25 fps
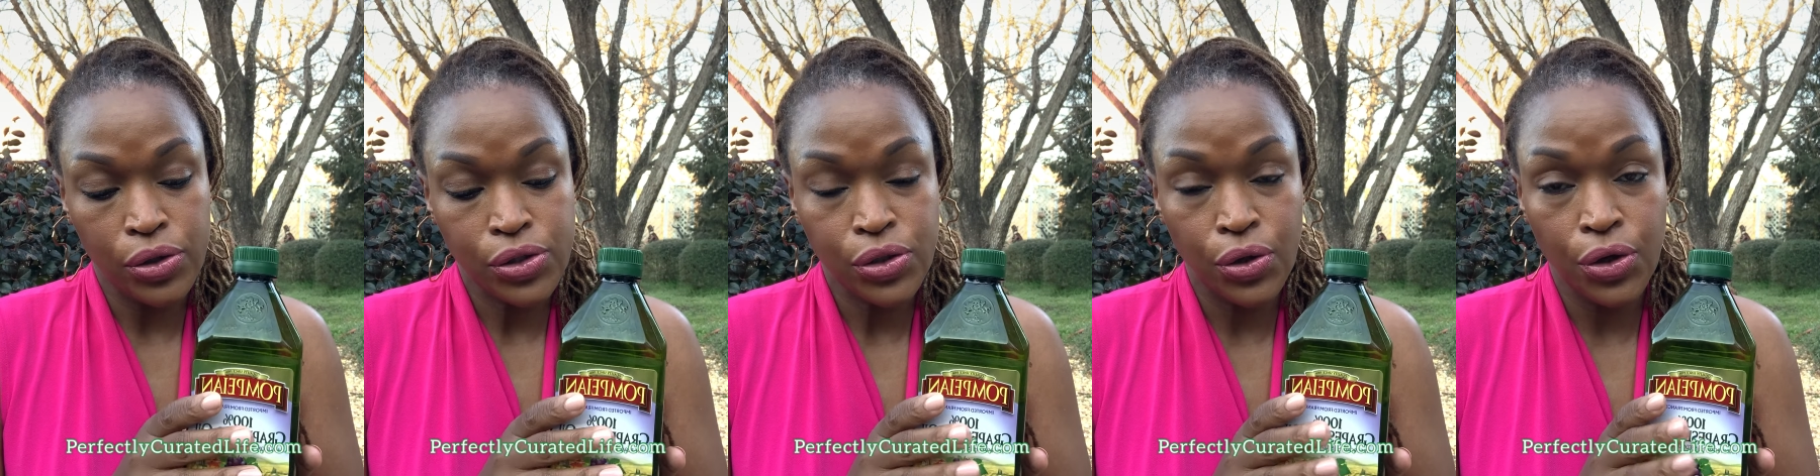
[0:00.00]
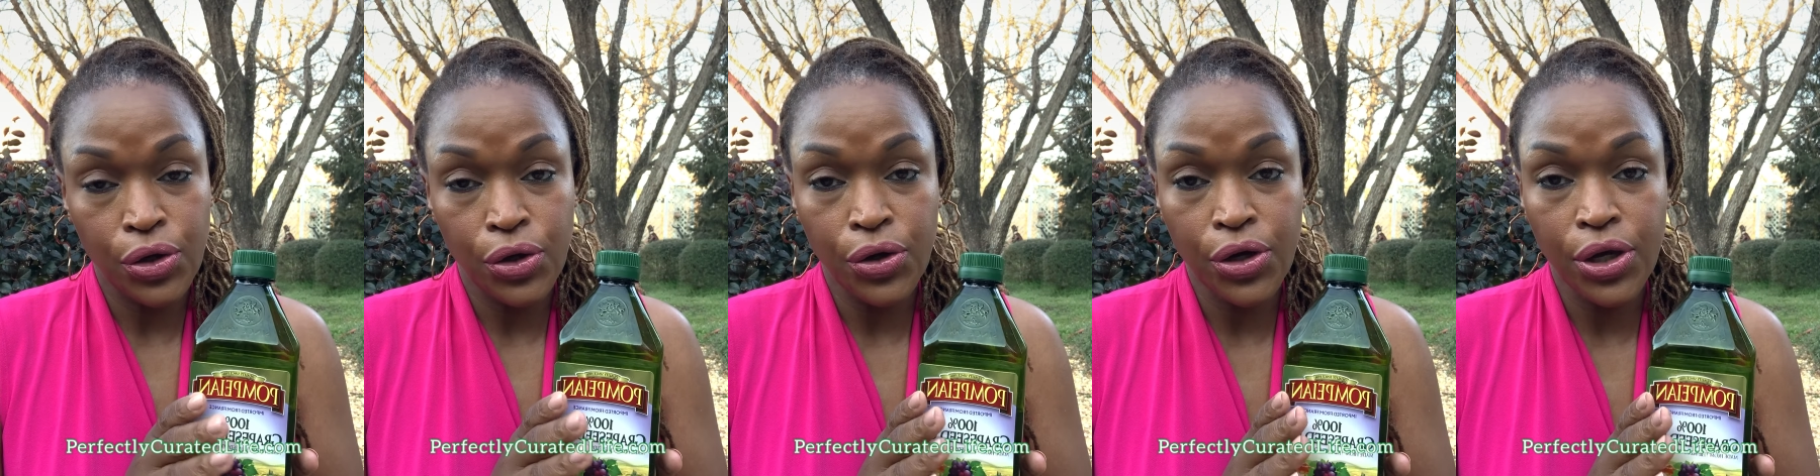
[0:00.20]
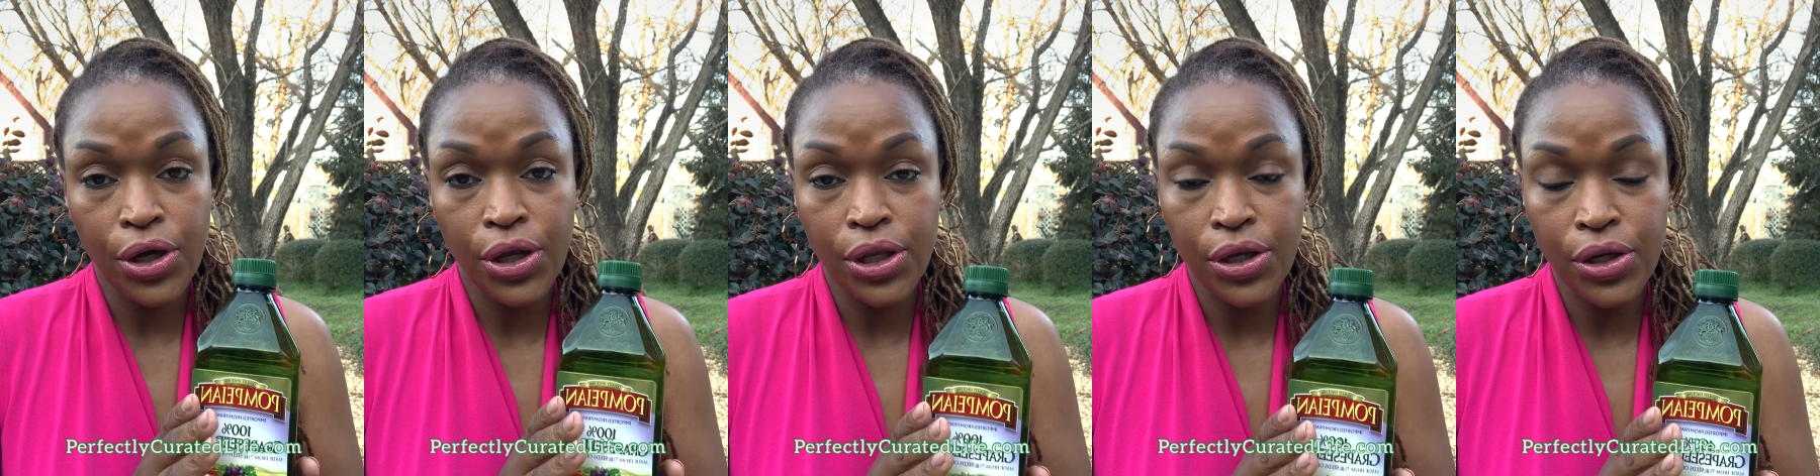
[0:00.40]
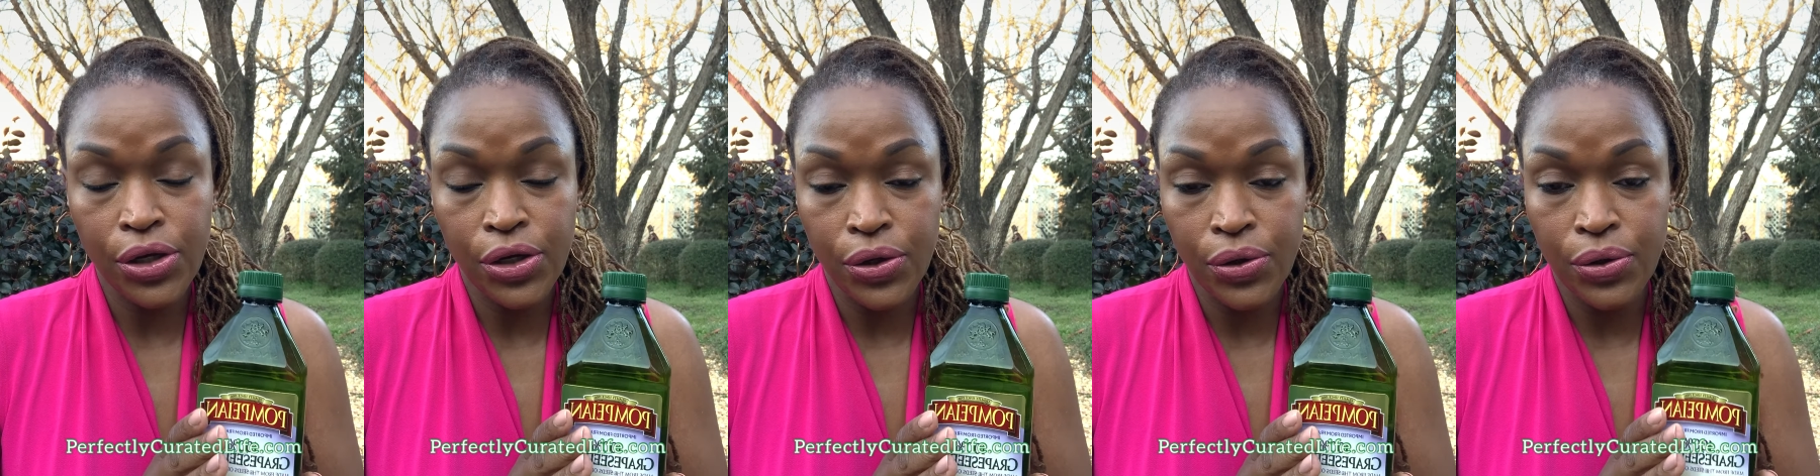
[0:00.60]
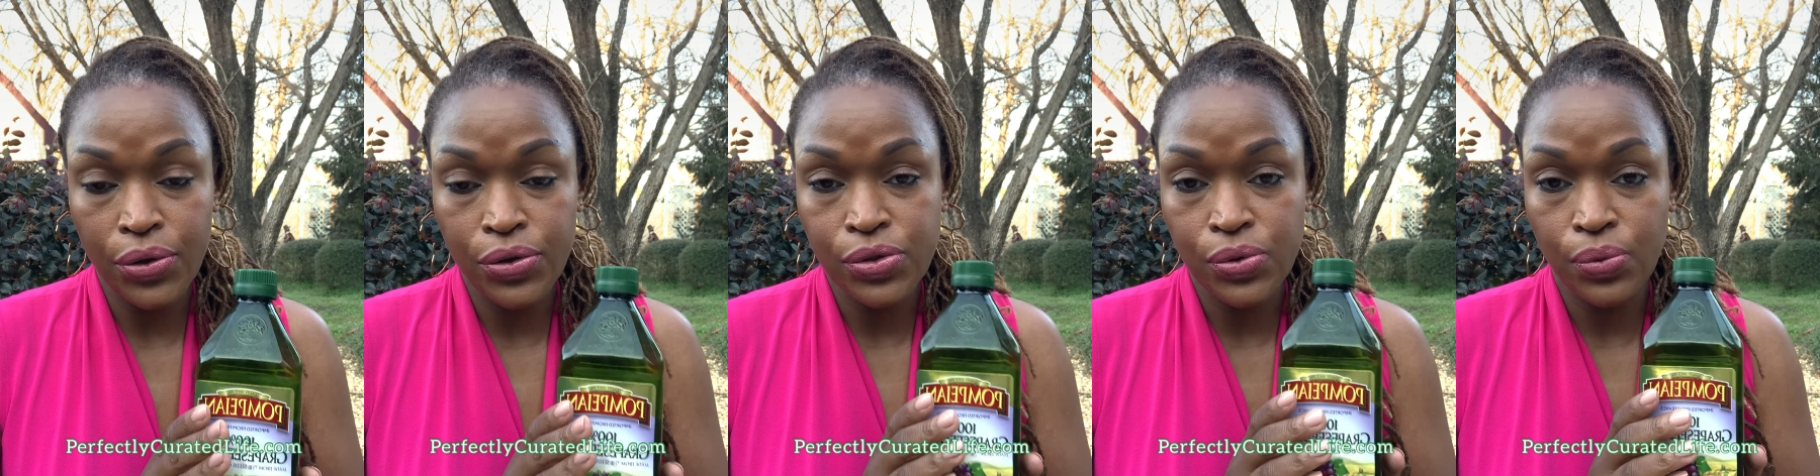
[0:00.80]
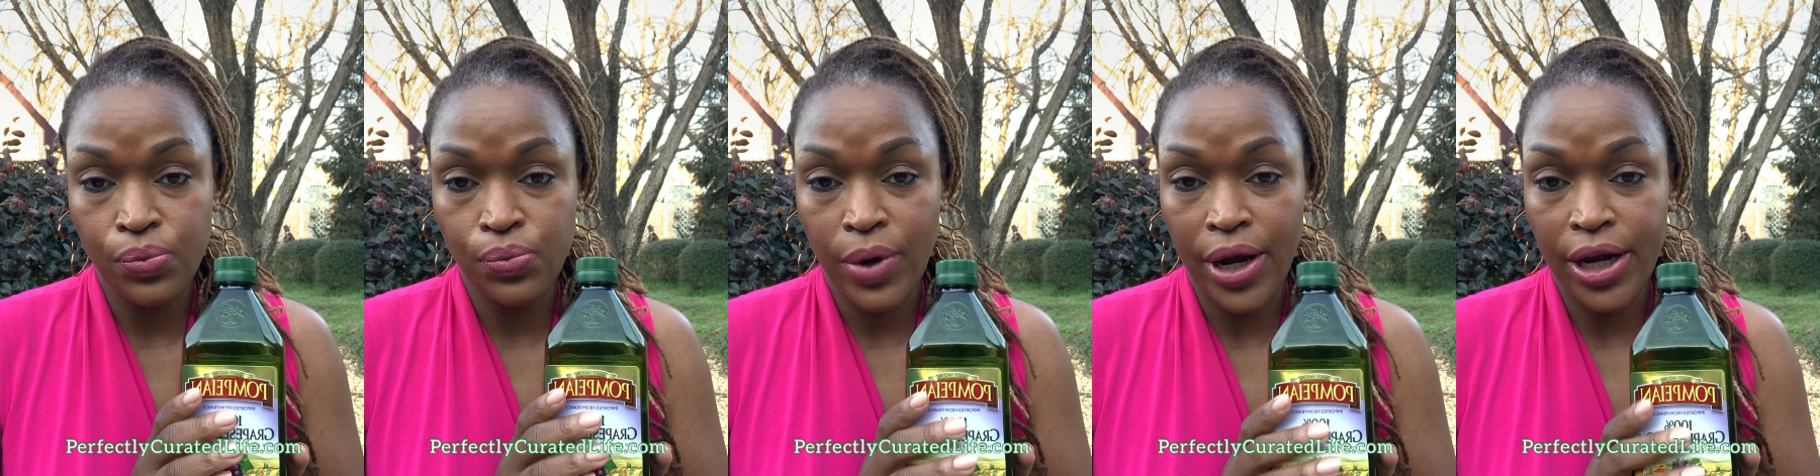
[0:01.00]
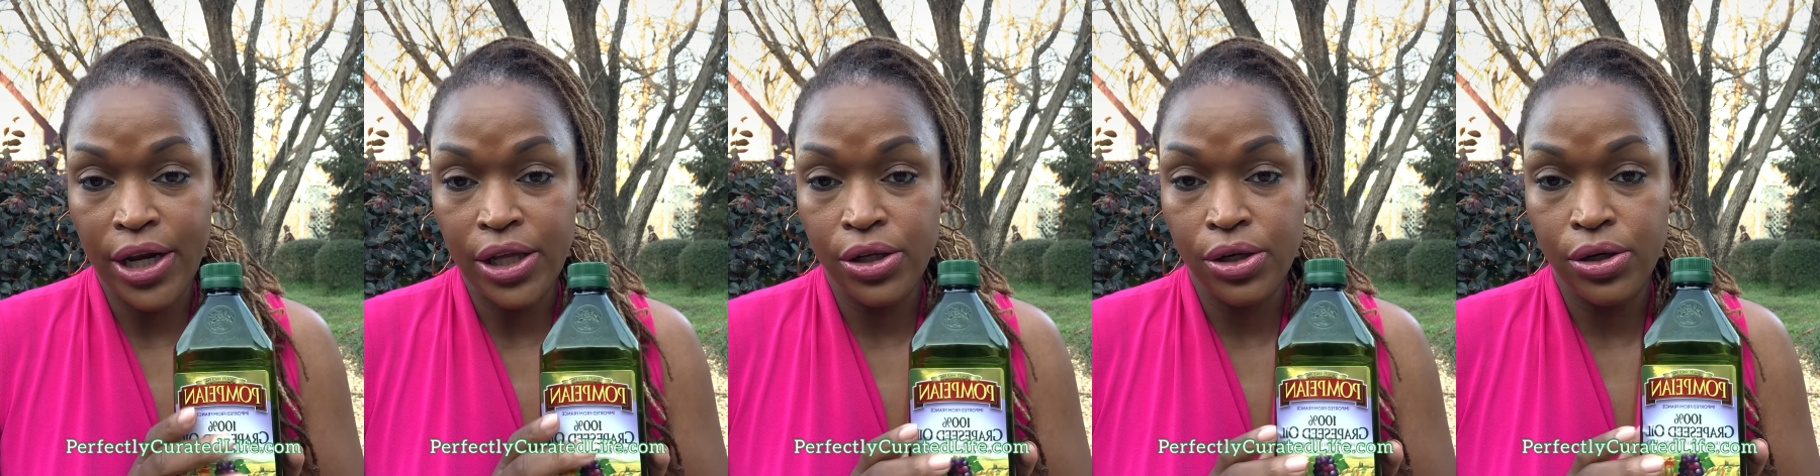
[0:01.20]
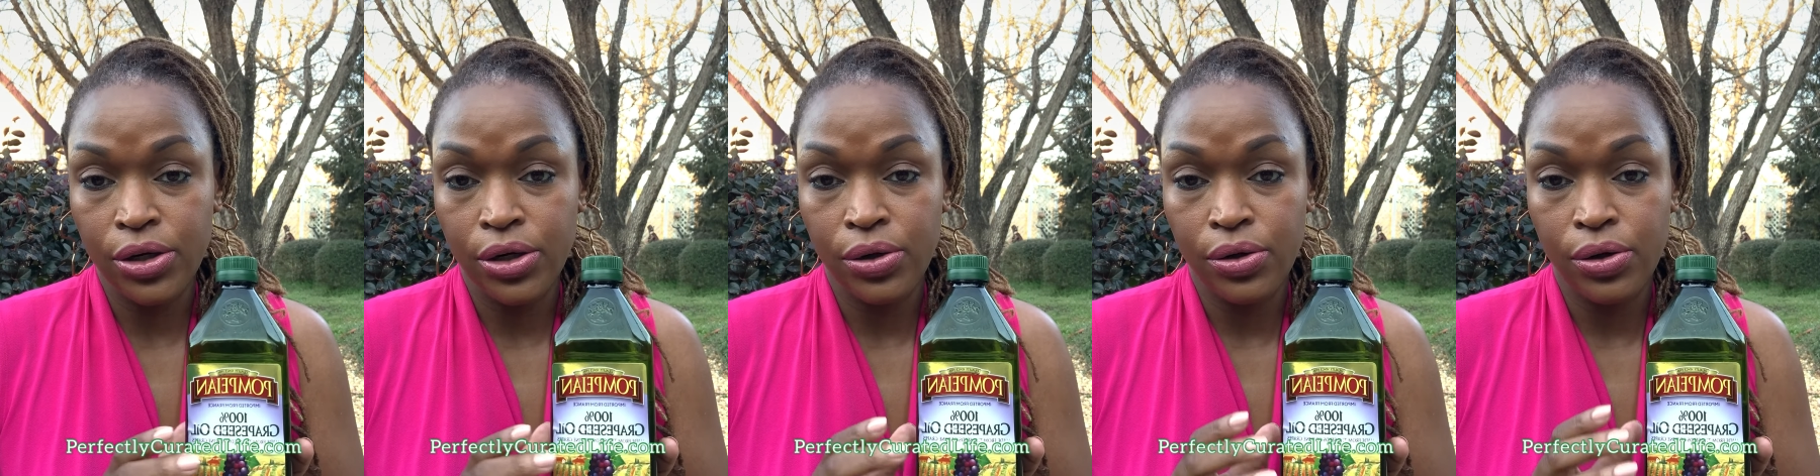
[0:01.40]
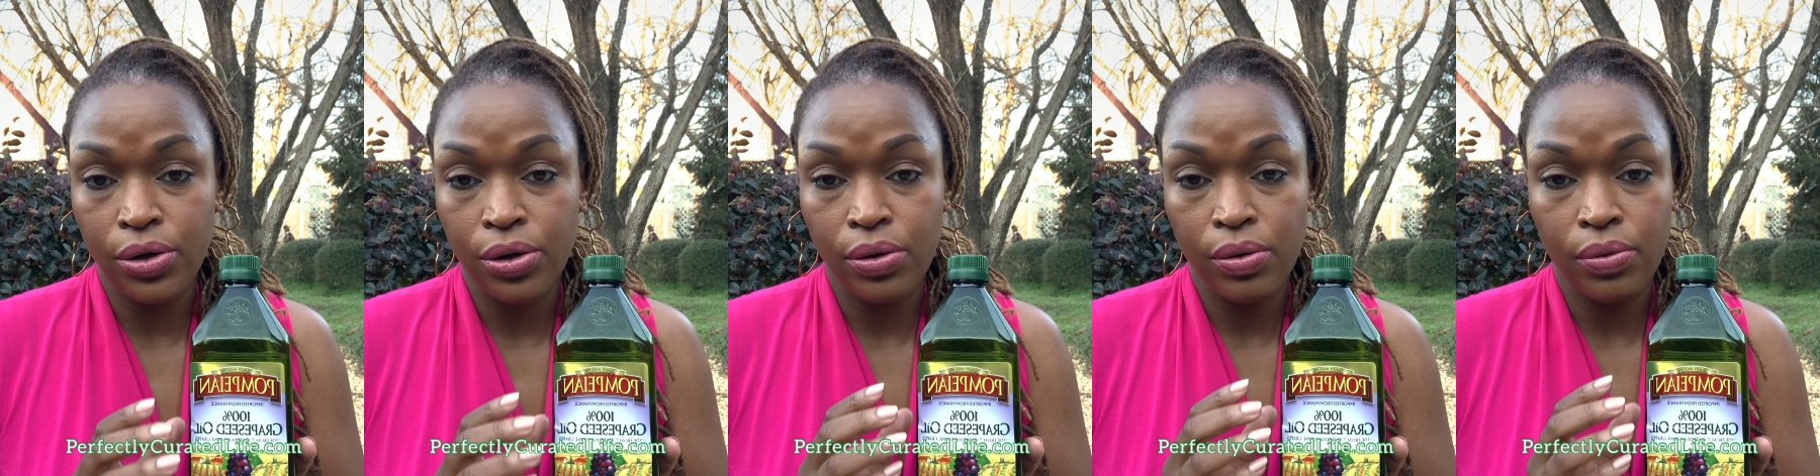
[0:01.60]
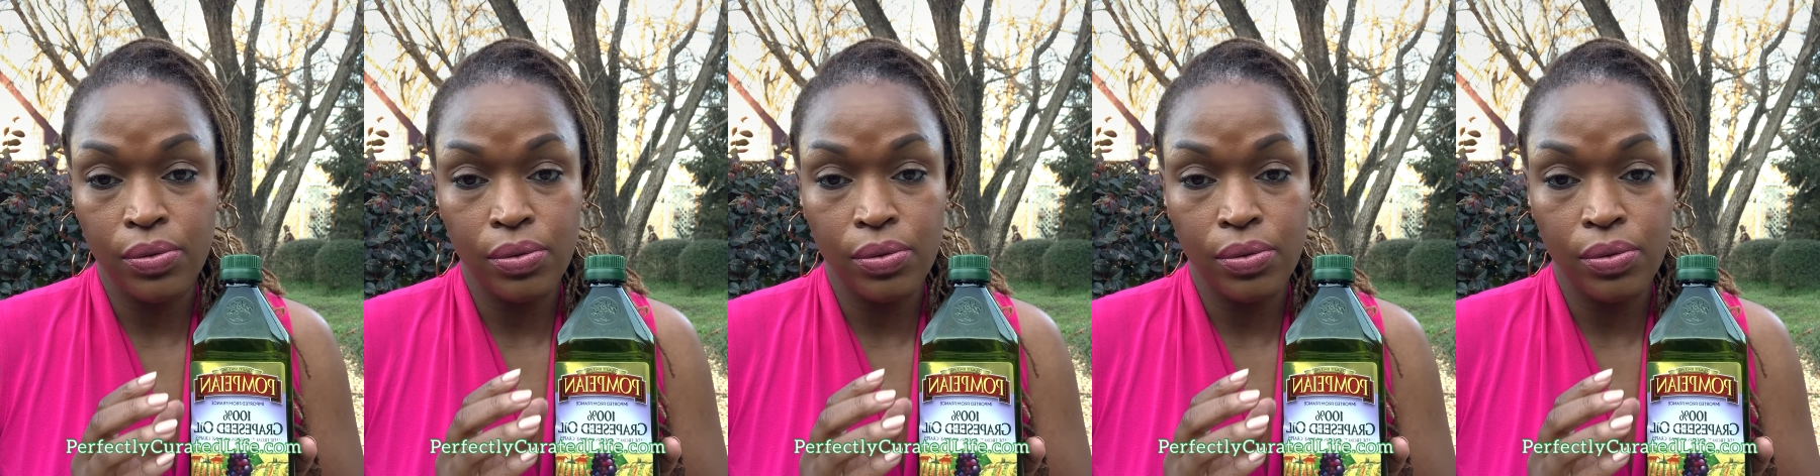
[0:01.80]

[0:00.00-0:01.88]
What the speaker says: So you can use regular